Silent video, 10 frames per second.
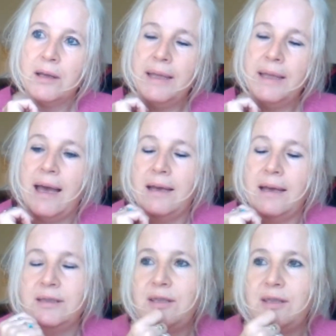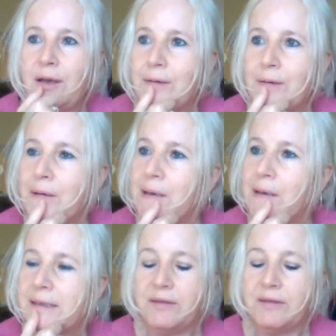
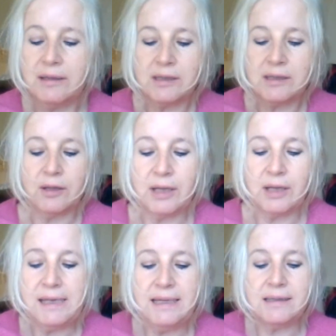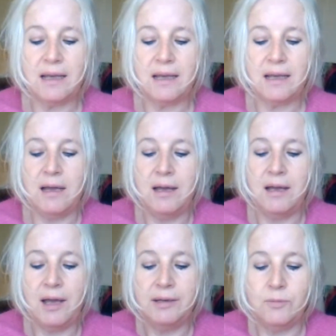the kidneys
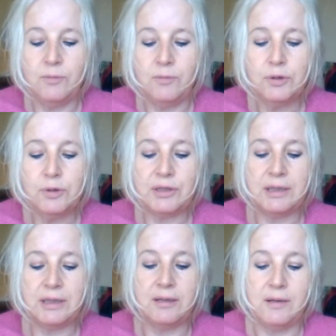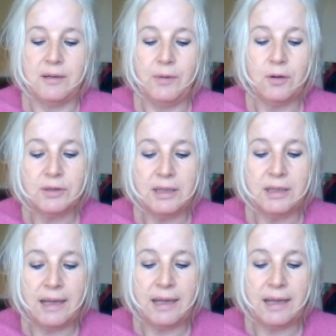and water system are
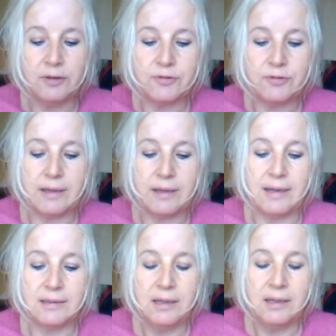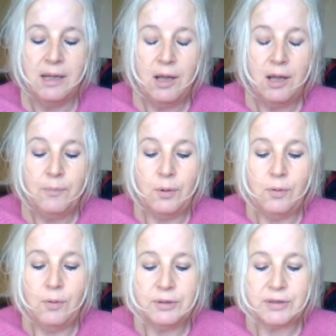constantly filtering that, but
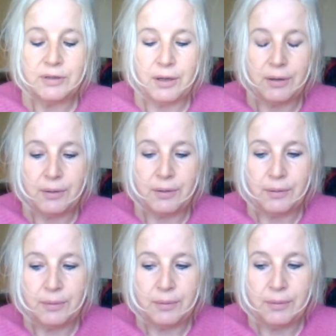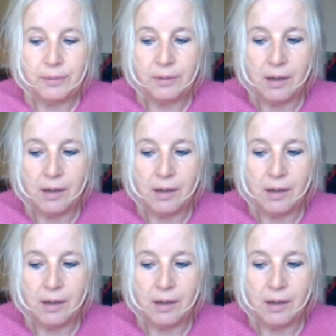also